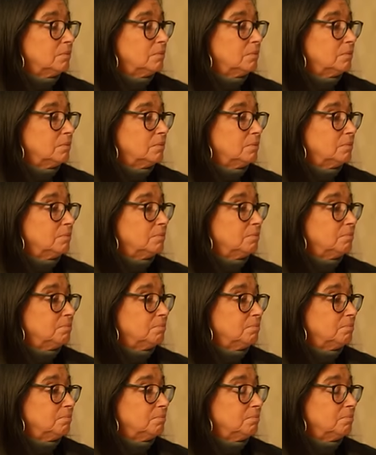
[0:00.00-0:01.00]

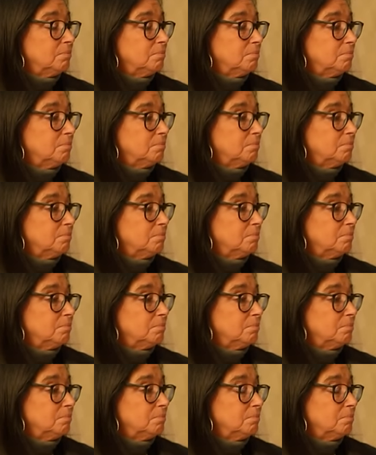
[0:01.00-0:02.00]

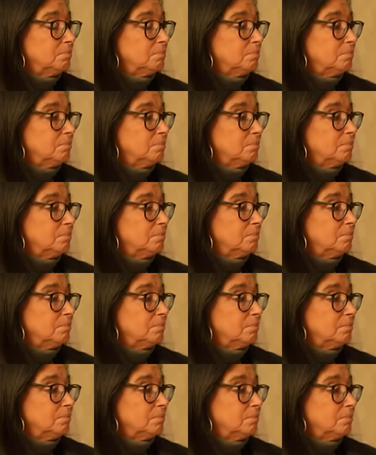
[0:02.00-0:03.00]

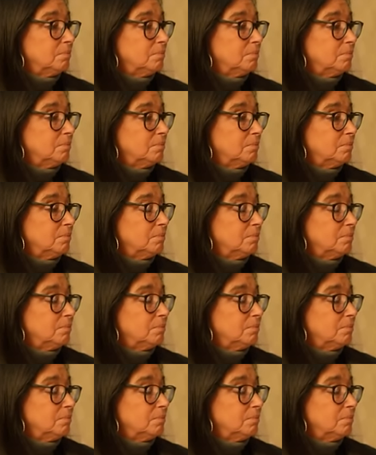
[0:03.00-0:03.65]
This person isn't speaking.